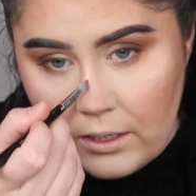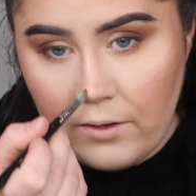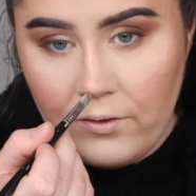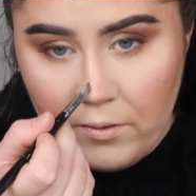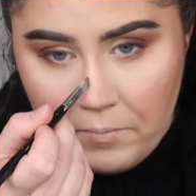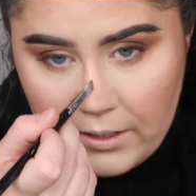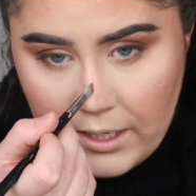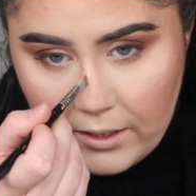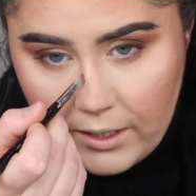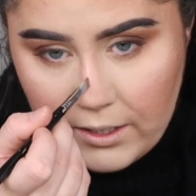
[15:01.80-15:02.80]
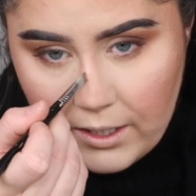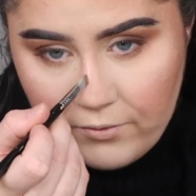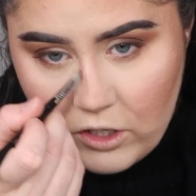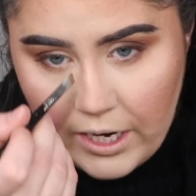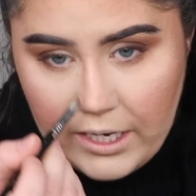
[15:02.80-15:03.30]
A few of my techniques have
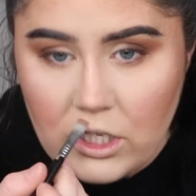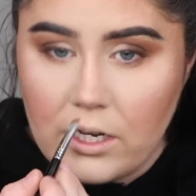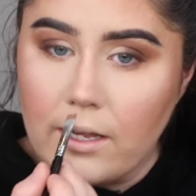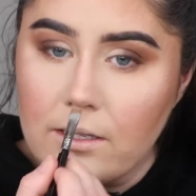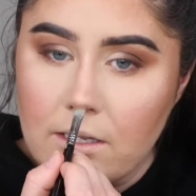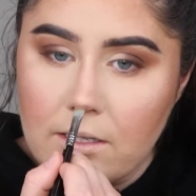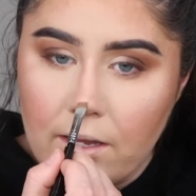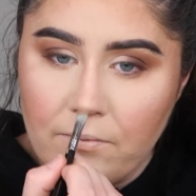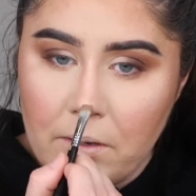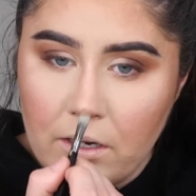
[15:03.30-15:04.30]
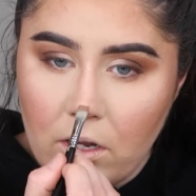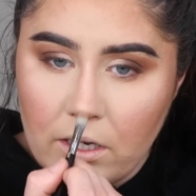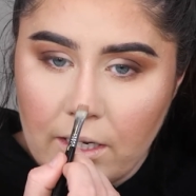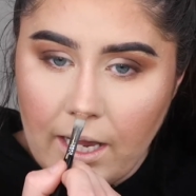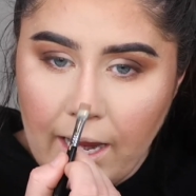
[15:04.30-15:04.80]
changed, guys, since I've been
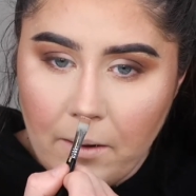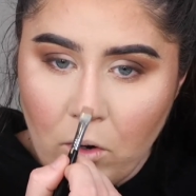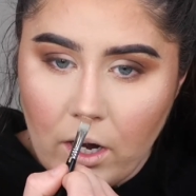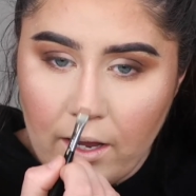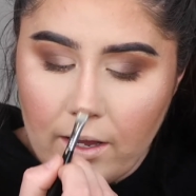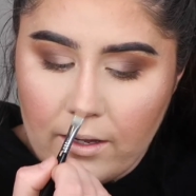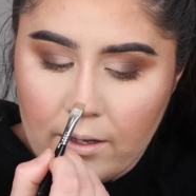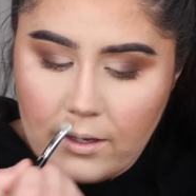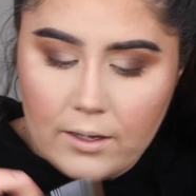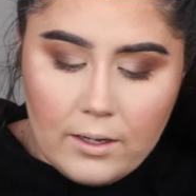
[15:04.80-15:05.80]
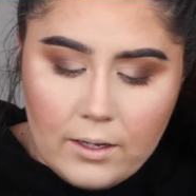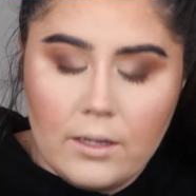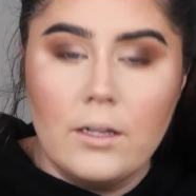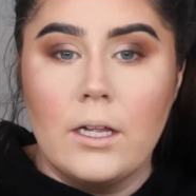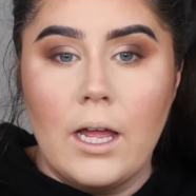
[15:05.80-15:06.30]
on camera.
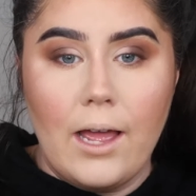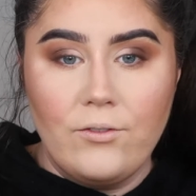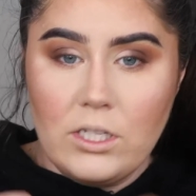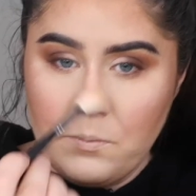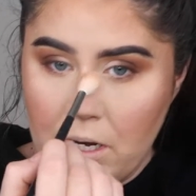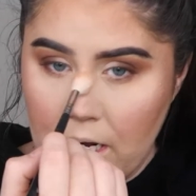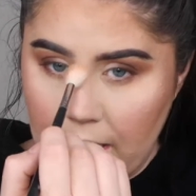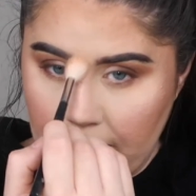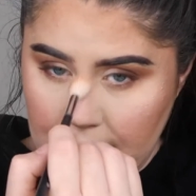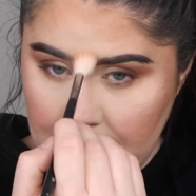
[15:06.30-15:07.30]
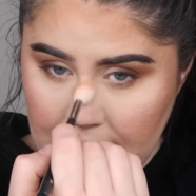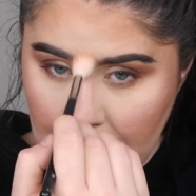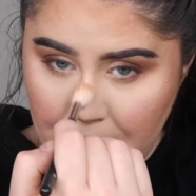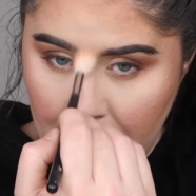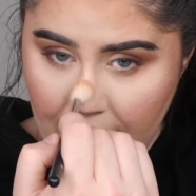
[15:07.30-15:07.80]
I've just been in like a
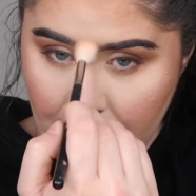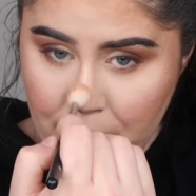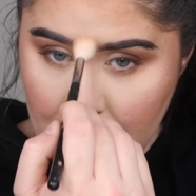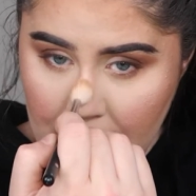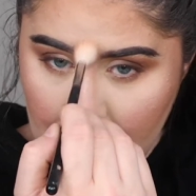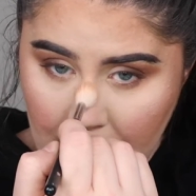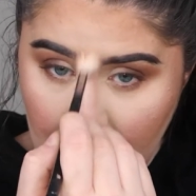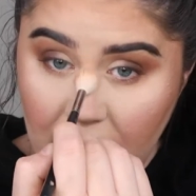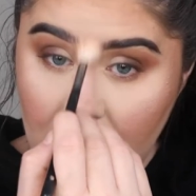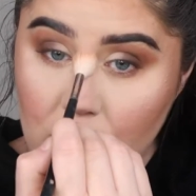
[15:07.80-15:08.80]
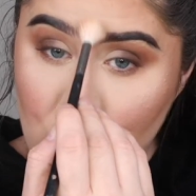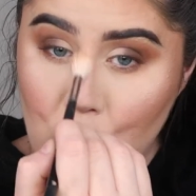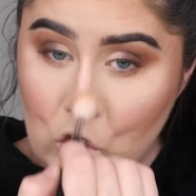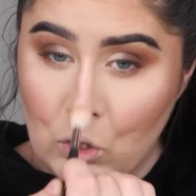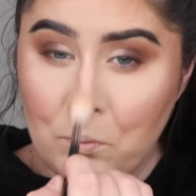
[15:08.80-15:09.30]
slump. I have been like
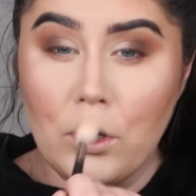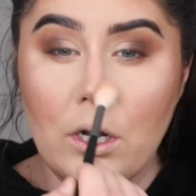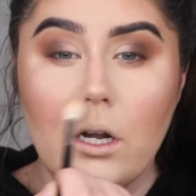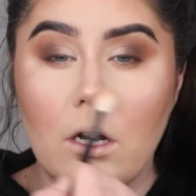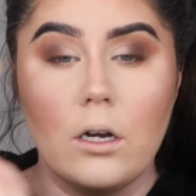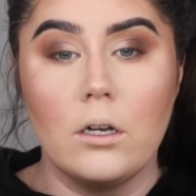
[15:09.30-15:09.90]
super